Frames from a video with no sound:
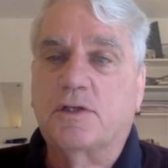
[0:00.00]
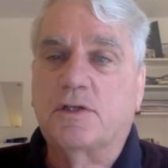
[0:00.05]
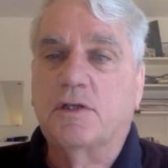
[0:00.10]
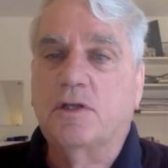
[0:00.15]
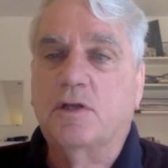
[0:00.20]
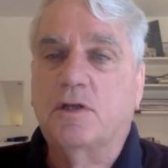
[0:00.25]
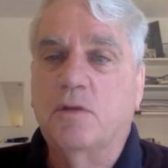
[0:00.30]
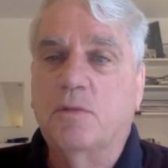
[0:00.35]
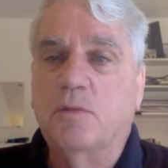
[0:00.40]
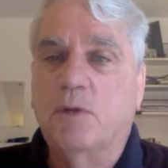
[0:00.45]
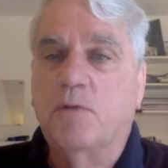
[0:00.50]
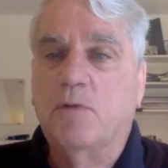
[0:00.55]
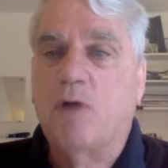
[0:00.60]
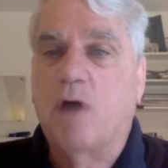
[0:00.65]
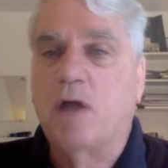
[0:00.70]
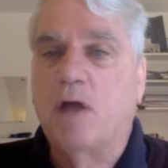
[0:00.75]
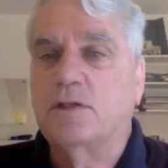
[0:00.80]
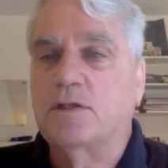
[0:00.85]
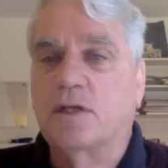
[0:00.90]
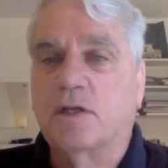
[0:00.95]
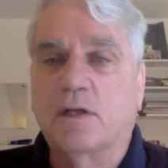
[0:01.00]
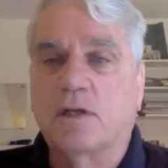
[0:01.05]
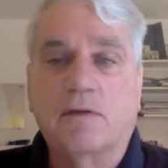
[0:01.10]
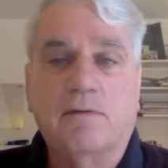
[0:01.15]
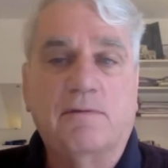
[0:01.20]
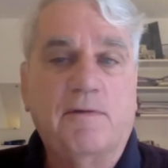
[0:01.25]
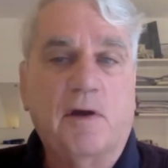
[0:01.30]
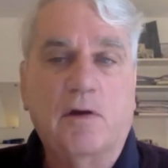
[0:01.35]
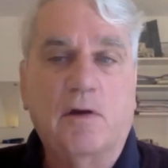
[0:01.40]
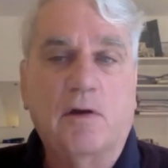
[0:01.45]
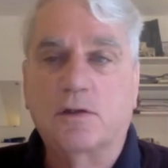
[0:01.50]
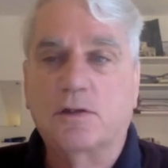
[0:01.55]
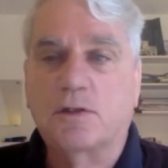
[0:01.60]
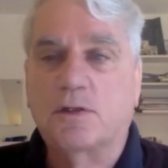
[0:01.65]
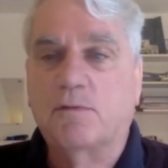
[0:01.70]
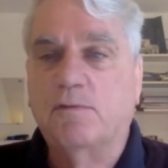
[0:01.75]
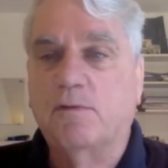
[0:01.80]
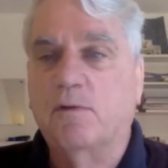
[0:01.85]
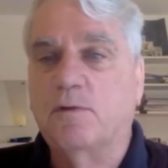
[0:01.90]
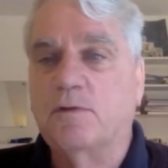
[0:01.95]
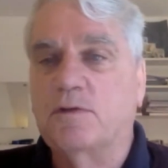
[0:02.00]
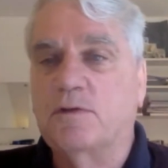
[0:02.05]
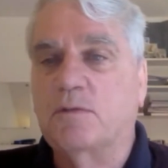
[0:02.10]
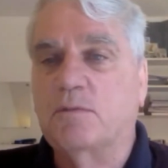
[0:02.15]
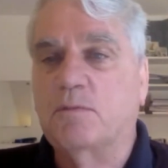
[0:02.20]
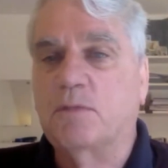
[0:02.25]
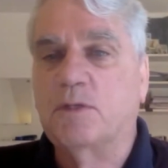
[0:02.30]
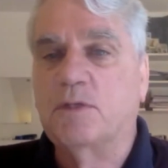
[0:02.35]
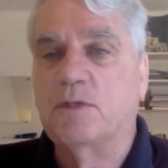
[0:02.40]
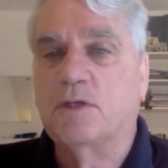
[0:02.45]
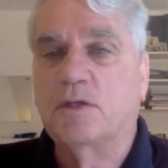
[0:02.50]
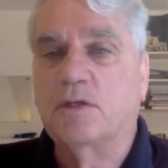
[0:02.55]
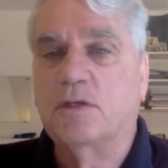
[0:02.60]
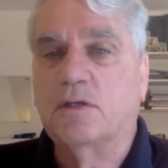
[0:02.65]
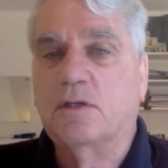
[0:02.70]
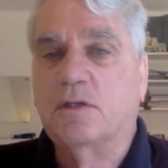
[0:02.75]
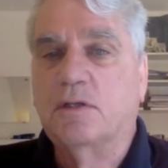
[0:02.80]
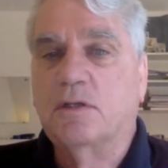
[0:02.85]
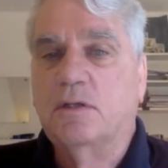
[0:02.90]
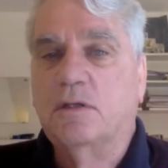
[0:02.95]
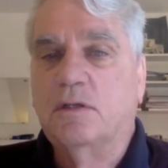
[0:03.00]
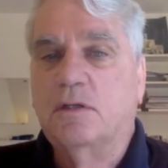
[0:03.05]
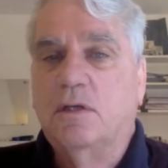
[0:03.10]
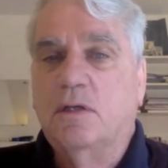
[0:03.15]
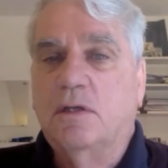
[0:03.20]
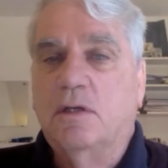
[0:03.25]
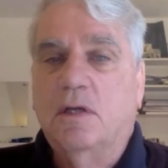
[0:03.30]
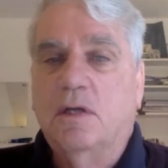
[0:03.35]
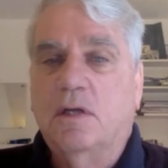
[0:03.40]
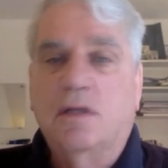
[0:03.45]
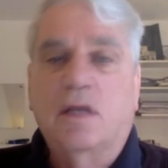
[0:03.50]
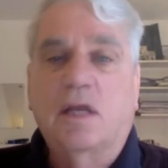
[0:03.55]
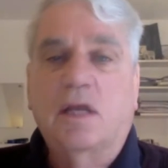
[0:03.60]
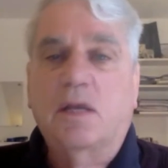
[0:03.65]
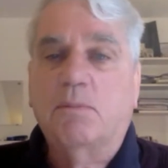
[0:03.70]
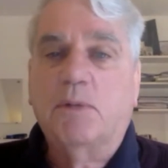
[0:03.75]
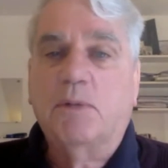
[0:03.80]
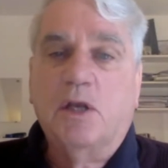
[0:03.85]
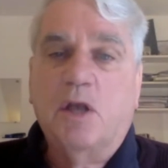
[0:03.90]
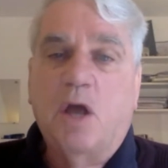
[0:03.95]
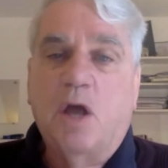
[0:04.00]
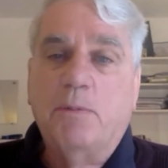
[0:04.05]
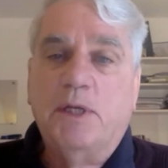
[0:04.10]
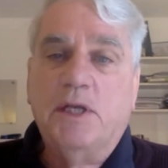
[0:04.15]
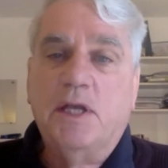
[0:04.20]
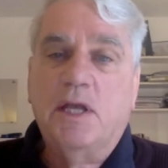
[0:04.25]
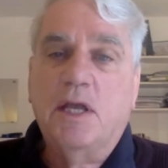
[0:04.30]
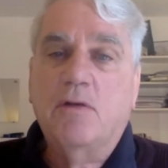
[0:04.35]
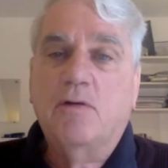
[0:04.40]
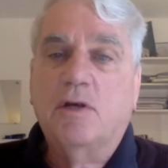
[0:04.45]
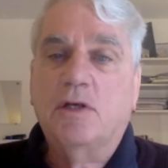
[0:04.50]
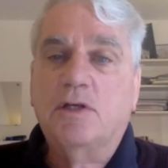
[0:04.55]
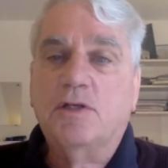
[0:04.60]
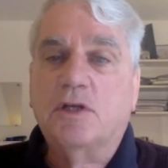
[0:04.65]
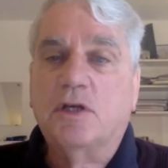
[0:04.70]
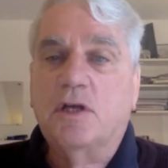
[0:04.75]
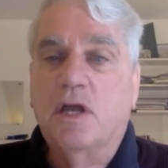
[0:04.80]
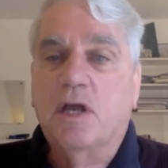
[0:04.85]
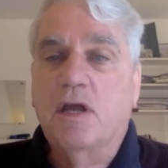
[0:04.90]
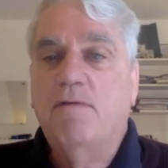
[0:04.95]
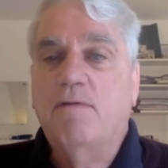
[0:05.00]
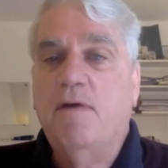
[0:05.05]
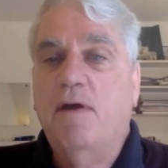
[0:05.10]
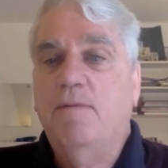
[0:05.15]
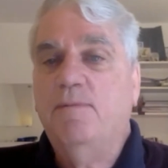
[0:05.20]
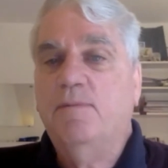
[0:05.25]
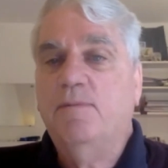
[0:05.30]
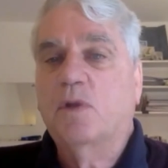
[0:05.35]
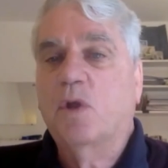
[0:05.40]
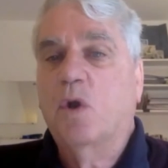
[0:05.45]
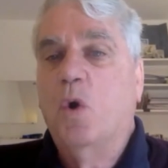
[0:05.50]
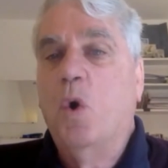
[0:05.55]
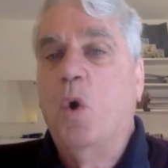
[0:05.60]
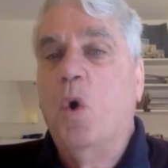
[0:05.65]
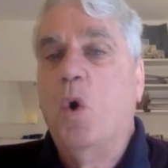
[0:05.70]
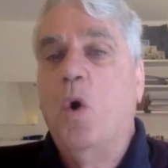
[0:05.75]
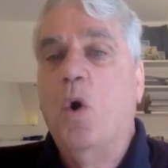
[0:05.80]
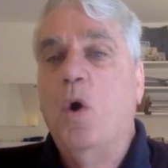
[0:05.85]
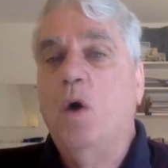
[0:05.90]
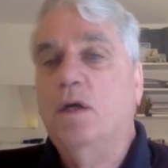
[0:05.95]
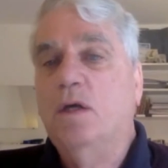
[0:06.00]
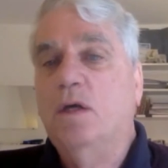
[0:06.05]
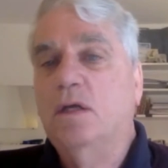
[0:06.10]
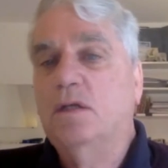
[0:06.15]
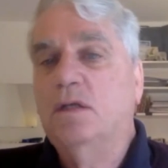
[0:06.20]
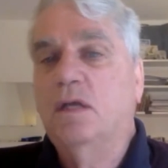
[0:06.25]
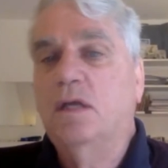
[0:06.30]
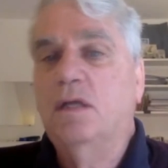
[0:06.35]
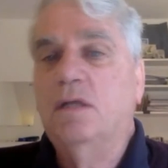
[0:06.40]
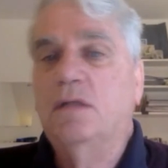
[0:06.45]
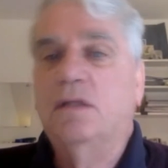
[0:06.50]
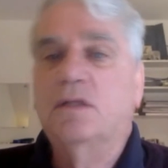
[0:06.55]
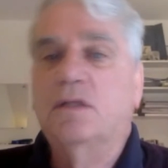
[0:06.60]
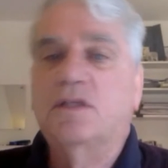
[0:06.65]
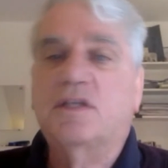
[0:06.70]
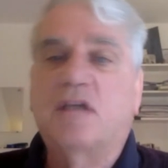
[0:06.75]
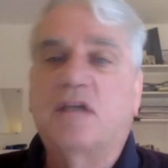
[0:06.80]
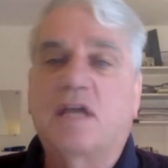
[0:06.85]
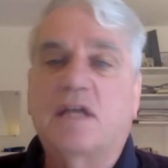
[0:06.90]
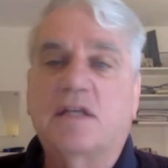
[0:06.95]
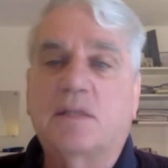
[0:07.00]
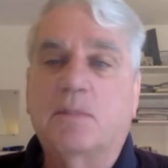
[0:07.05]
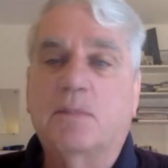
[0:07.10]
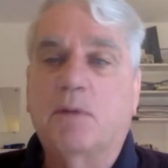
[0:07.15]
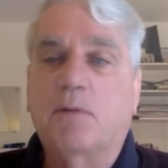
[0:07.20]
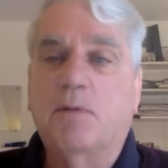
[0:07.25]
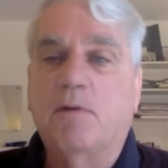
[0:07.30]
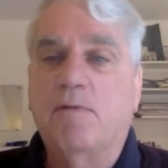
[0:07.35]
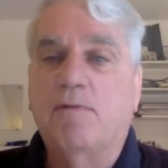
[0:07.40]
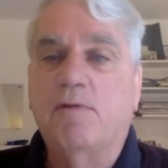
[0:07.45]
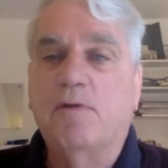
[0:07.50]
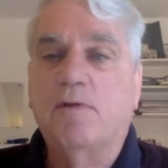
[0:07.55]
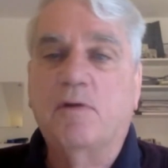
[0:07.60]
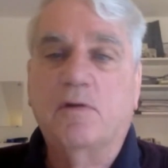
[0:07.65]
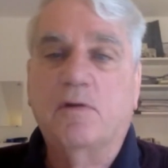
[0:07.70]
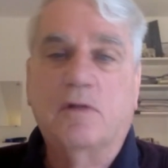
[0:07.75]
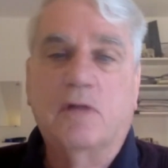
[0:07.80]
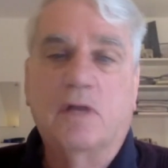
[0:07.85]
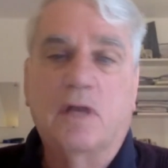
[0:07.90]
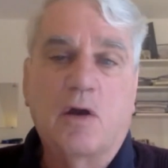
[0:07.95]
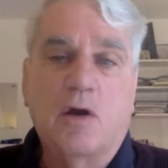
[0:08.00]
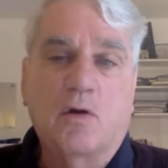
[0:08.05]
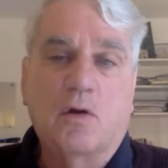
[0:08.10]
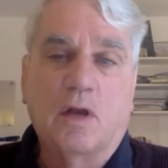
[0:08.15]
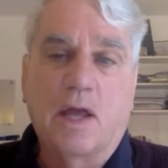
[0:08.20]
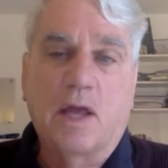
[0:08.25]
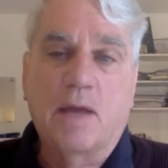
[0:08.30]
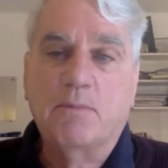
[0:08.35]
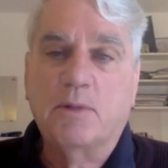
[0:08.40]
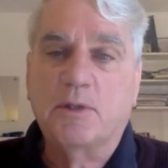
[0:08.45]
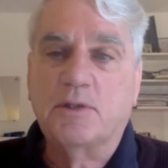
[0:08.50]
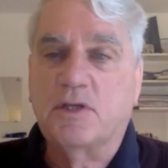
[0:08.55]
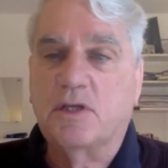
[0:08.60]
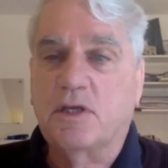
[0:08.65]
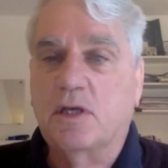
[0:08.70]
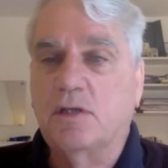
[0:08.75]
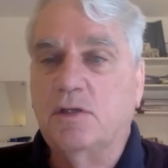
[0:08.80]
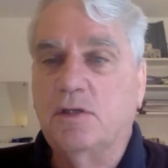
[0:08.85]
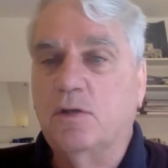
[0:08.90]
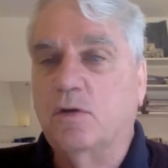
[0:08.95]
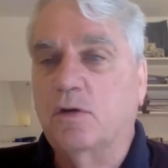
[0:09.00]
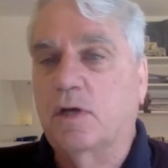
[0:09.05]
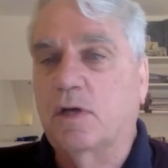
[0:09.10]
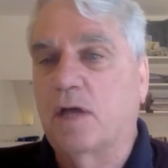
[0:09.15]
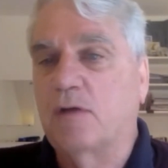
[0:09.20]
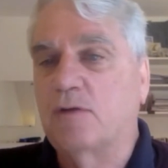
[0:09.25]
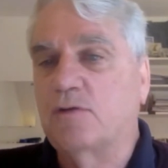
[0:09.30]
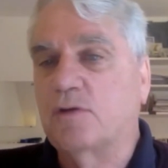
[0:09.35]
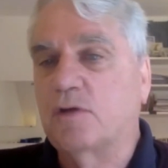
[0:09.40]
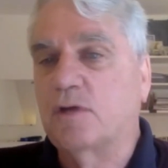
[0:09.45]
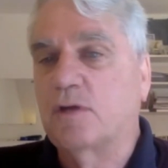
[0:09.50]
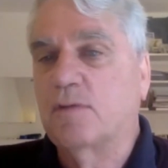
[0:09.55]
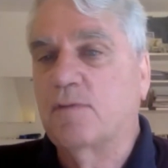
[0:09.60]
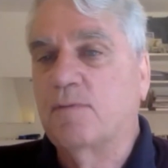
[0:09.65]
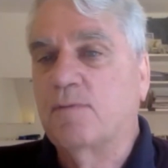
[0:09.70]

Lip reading: in the human rights that are the focus of your submission. They can be lobbied here in Geneva or in the state to be reviewed, the local embassy in your country.